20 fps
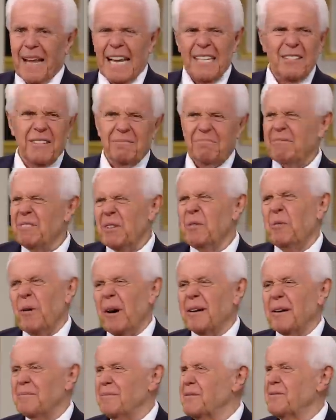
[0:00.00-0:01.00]
I said, You're
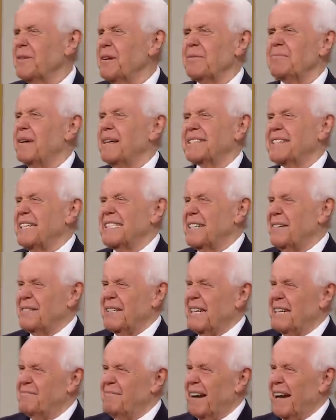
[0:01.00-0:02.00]
welcome. It was one of the best things I ever
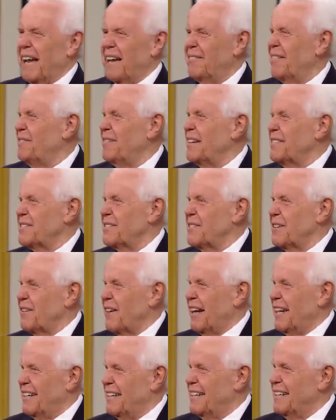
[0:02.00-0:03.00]
did in my life. It felt so
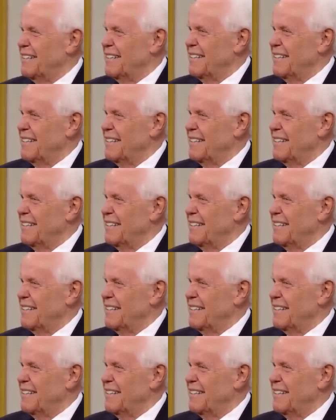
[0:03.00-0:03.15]
great.